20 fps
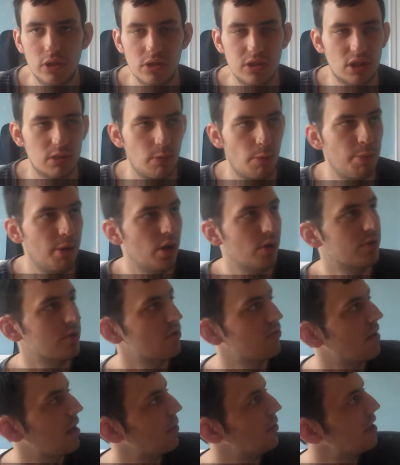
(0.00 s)
look at my
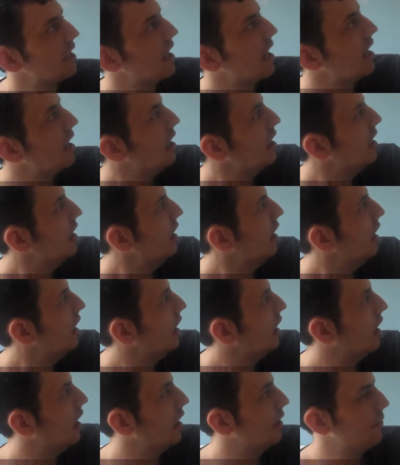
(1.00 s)
posters around here.
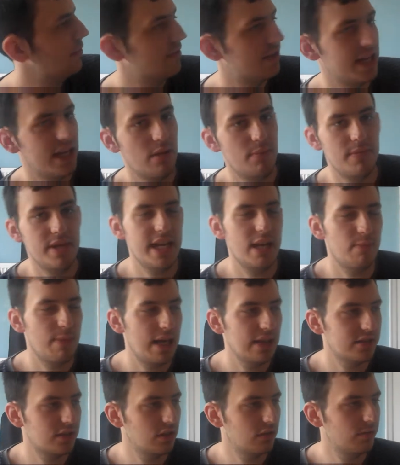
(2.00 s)
Nia
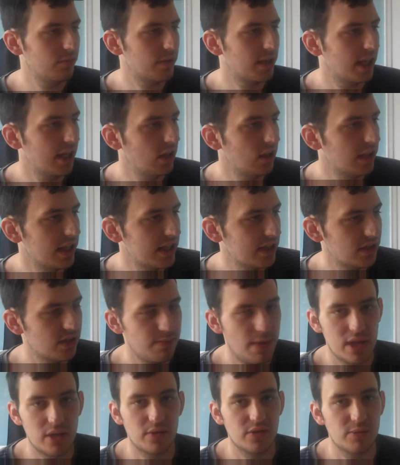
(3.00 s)
Maskell from Kill List,
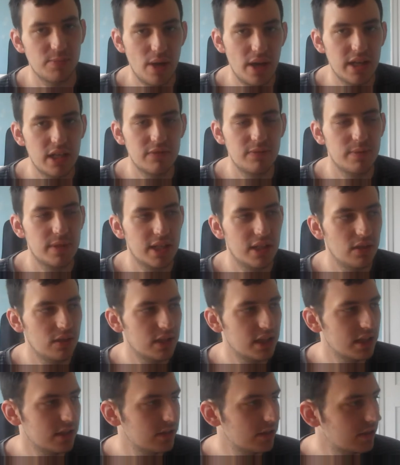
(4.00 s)
Michael Smiley from Kill
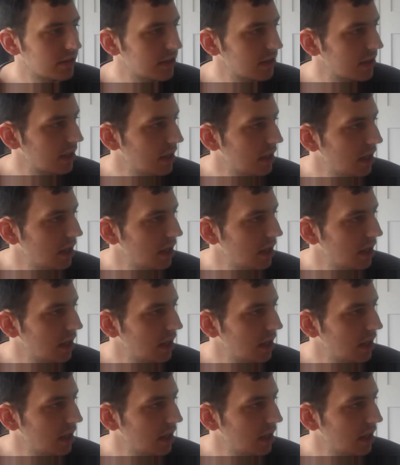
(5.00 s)
List.